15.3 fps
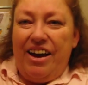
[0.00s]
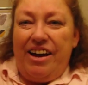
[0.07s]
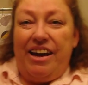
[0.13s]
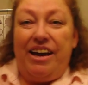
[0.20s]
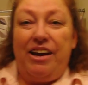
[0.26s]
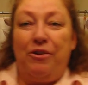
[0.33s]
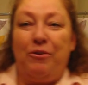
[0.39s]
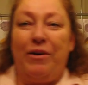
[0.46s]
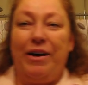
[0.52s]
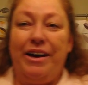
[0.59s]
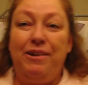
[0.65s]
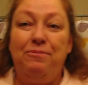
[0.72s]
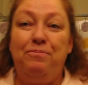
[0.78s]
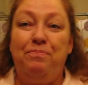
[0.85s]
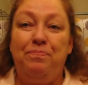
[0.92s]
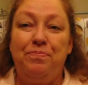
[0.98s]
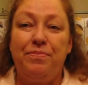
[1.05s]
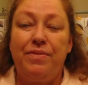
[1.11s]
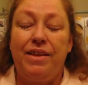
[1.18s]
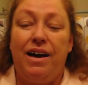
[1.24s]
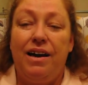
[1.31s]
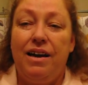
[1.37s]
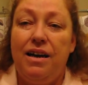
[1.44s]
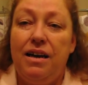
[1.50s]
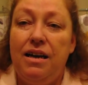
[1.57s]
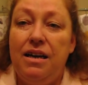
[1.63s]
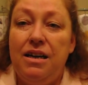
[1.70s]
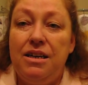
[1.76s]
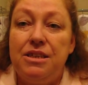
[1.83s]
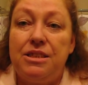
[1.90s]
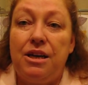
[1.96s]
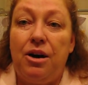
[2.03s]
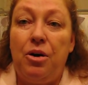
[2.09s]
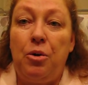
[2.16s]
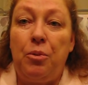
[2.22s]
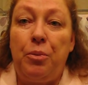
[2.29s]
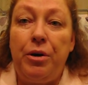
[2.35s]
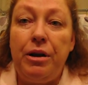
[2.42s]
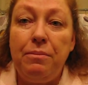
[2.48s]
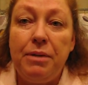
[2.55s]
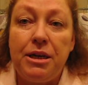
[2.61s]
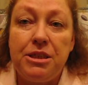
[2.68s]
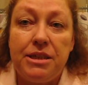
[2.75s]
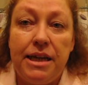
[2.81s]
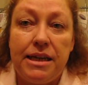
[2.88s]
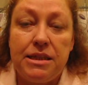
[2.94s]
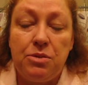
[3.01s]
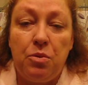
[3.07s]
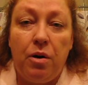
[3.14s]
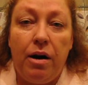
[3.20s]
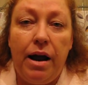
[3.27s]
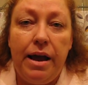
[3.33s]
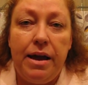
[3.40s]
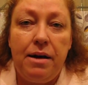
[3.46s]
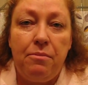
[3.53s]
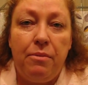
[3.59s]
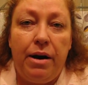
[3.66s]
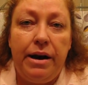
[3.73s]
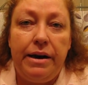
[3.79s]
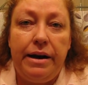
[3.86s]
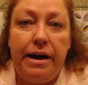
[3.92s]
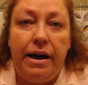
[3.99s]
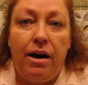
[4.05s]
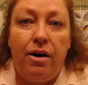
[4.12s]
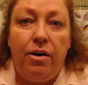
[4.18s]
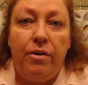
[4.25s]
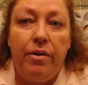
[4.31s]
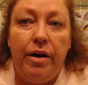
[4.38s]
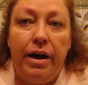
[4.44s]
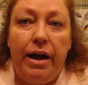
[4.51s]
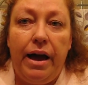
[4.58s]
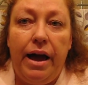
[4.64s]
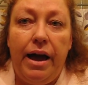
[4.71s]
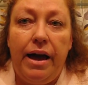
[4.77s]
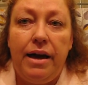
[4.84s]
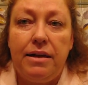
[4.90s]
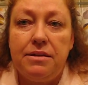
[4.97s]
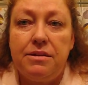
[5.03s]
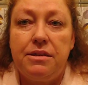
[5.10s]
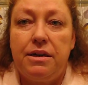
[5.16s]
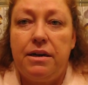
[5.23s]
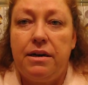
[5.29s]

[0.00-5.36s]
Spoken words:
Anyway, so pretty much that's where I am right now, and